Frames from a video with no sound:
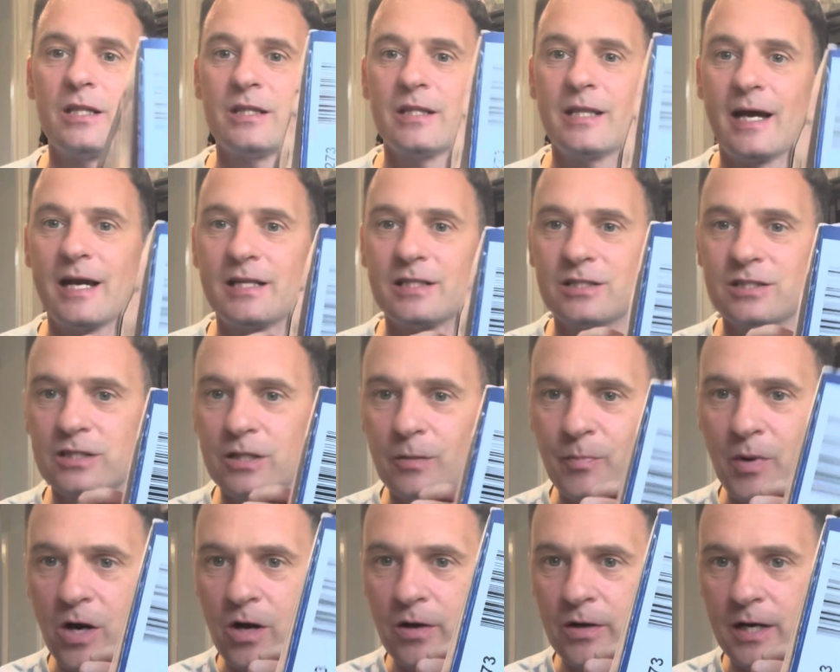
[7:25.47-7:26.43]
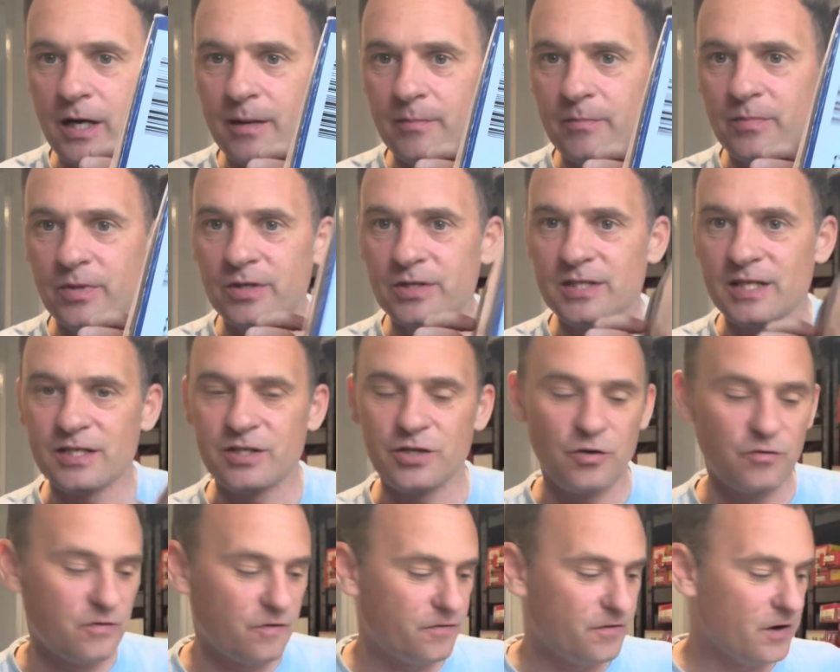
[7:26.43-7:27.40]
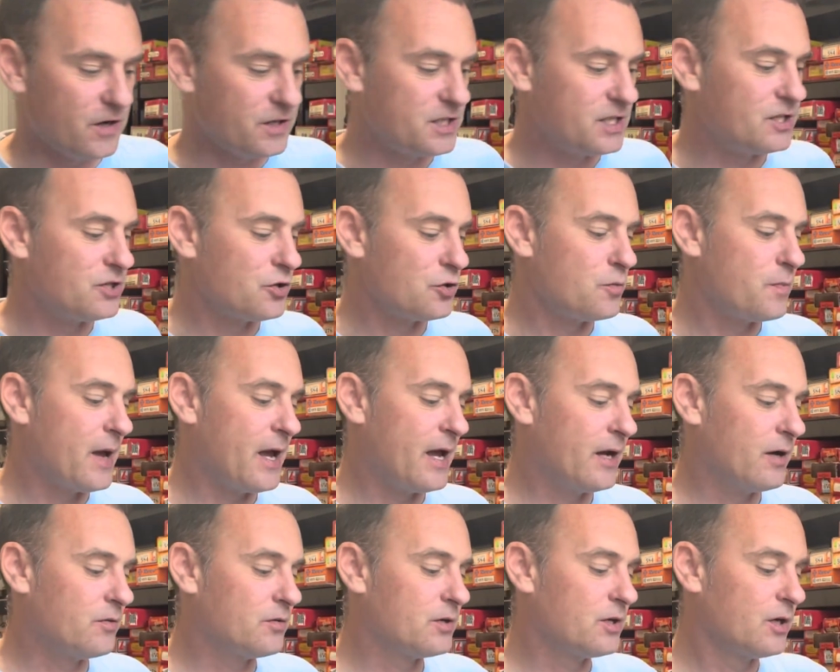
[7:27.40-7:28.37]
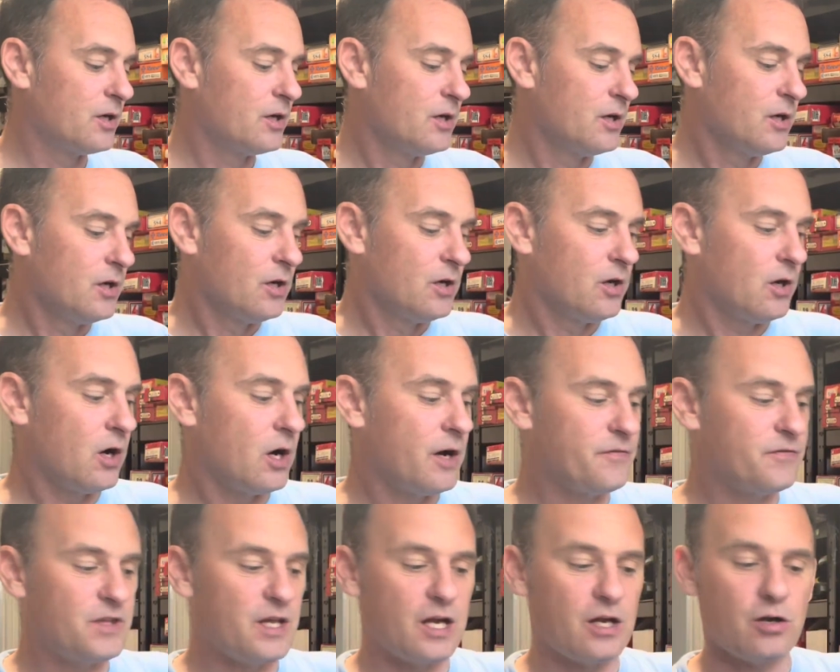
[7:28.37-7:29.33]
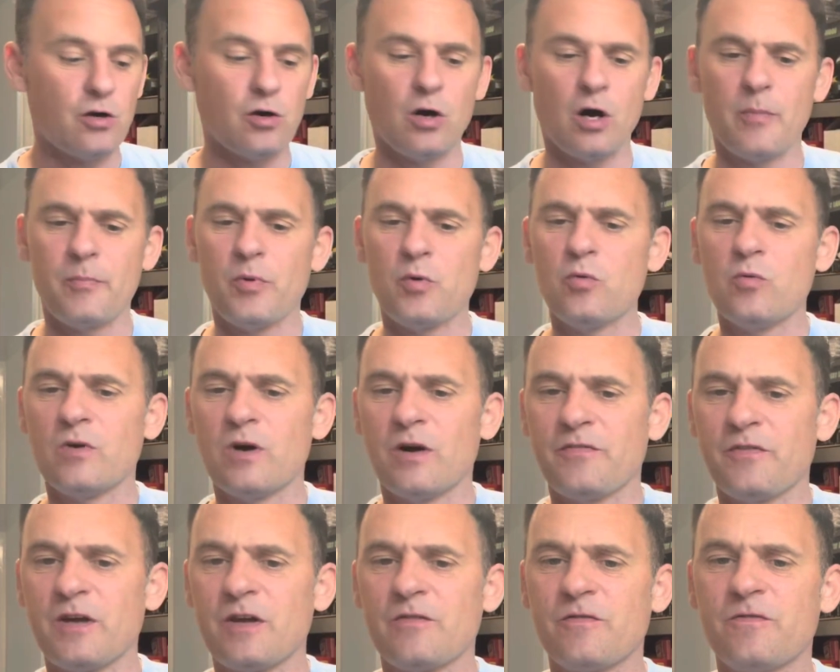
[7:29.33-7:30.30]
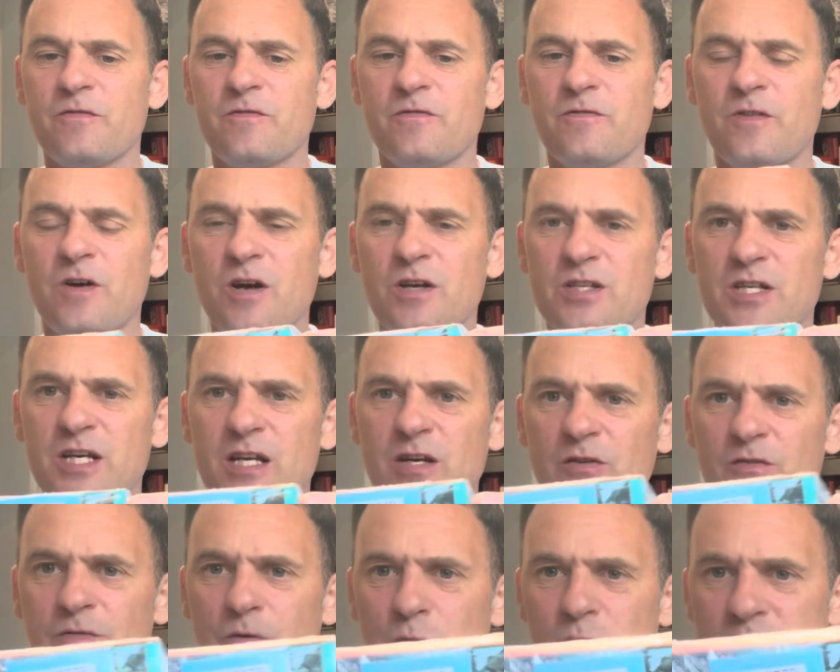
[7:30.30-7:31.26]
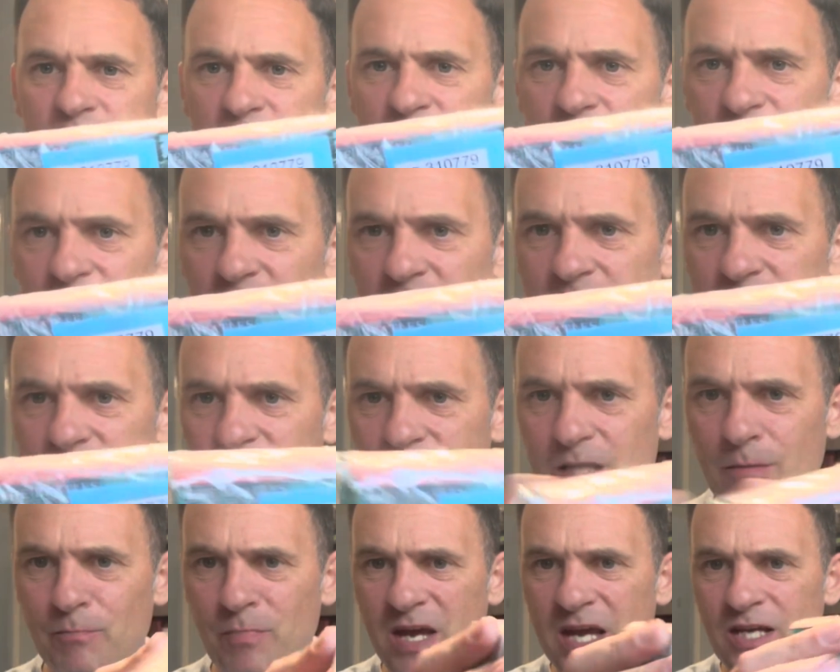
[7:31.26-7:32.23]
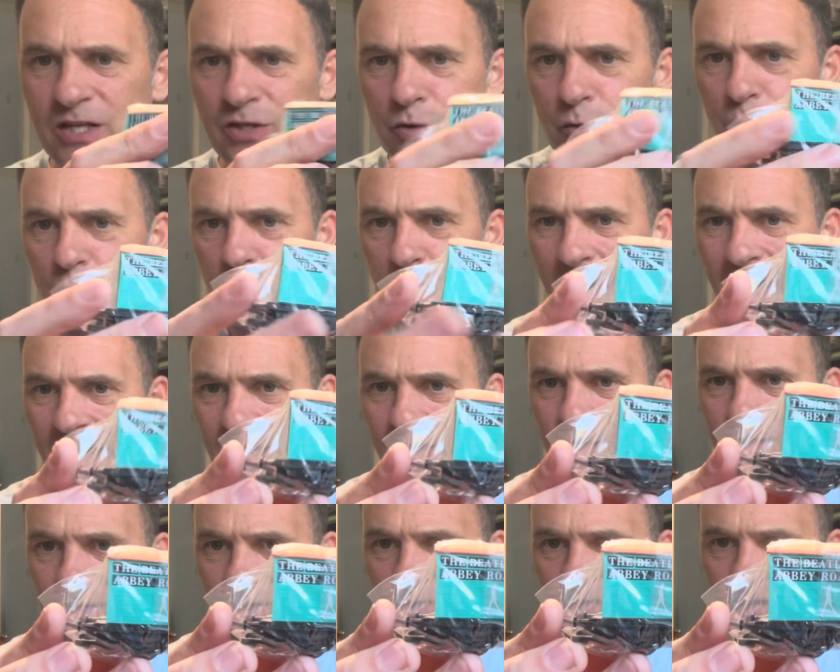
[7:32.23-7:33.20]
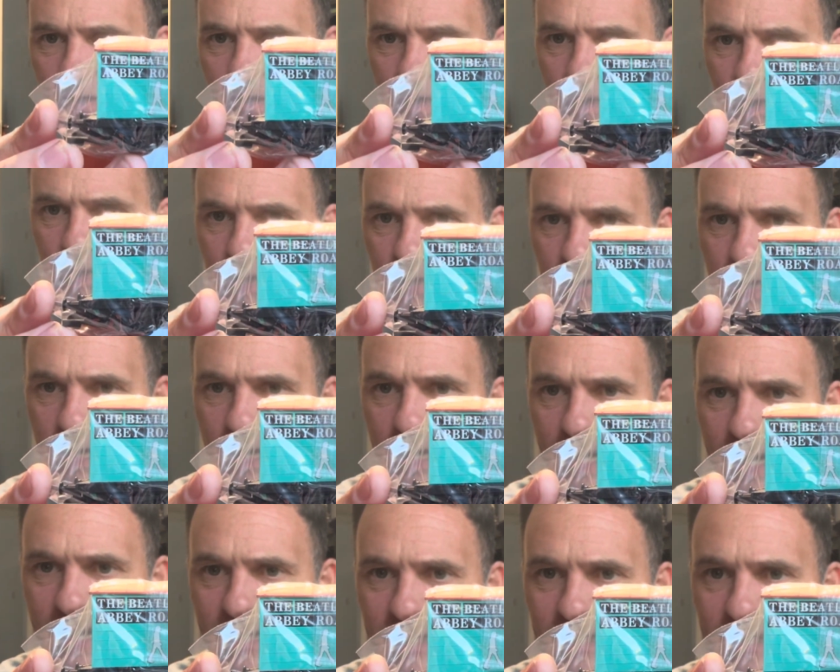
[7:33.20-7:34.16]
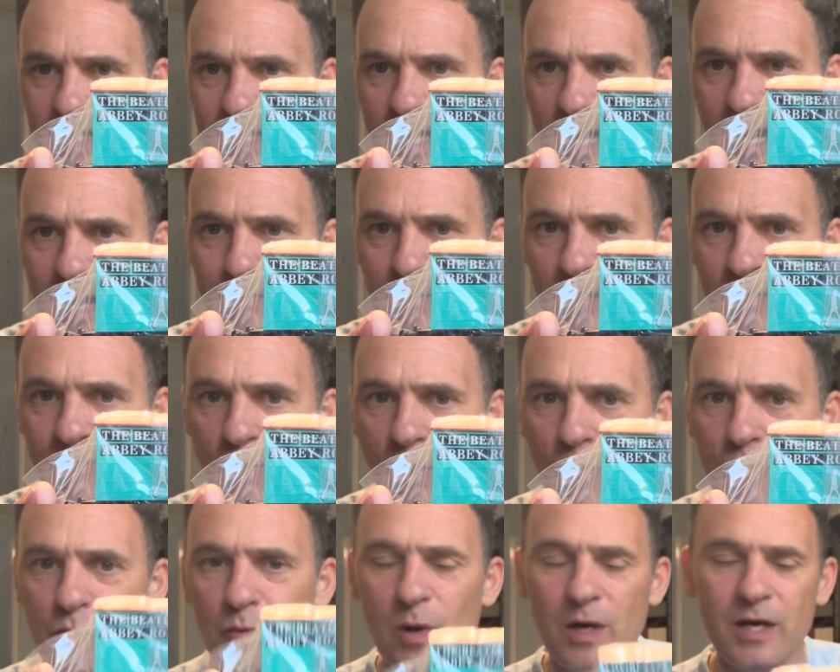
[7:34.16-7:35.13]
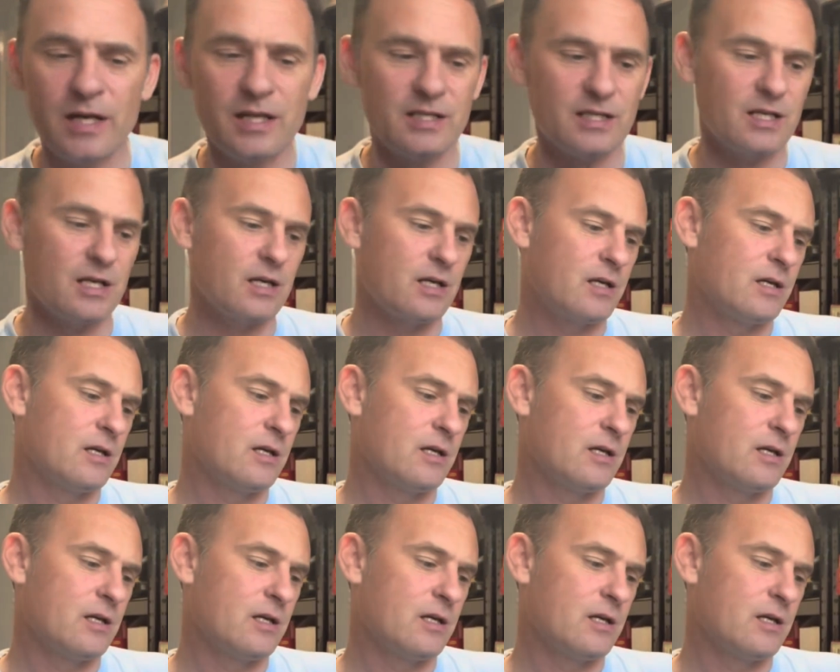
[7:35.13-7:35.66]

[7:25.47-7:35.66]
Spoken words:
That's the part numbers. That sold for £32. I've then got, I bought I think 13 or 14 of these, the Beatles wagons. There, that's the Abbey Road one, is it?